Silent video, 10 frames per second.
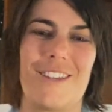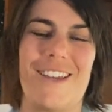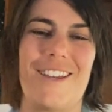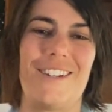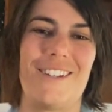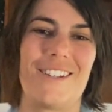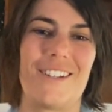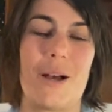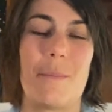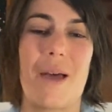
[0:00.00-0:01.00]
and
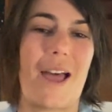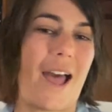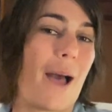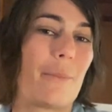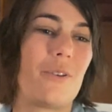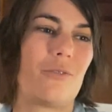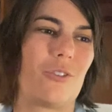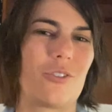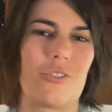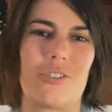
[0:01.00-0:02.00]
I'm happy if you're
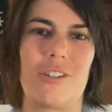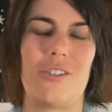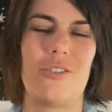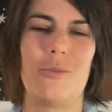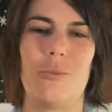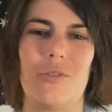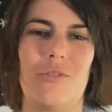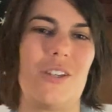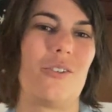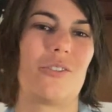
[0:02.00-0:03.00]
interested to do more
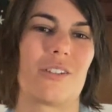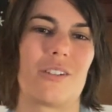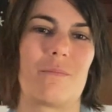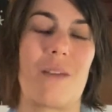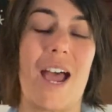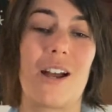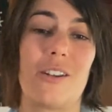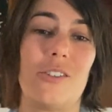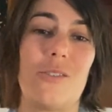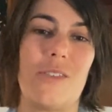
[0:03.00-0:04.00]
videos on how to
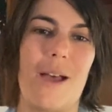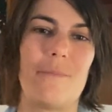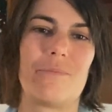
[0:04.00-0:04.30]
do that.